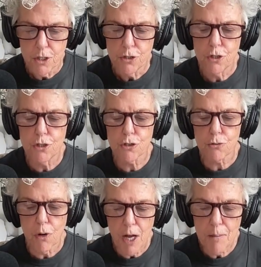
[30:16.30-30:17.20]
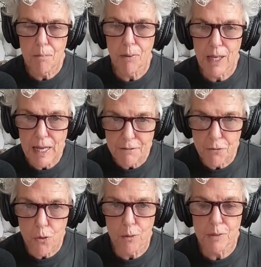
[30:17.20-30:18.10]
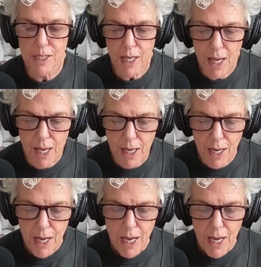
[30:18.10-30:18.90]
to describe platform decay.